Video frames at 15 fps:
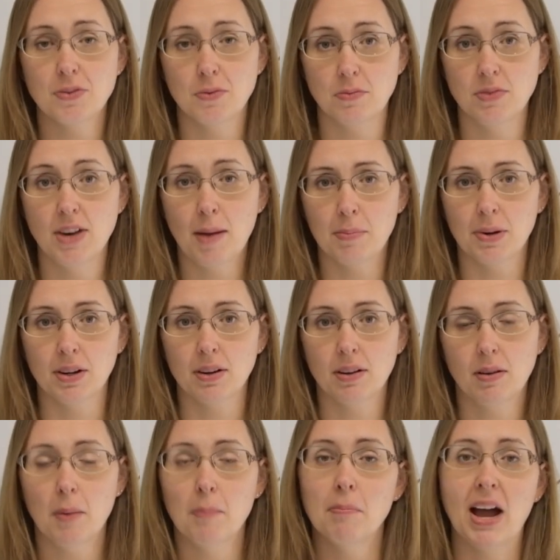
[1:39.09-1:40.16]
number
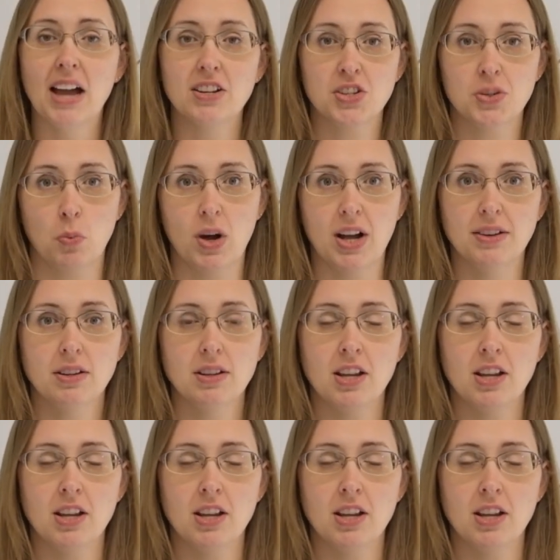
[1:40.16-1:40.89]
minus one.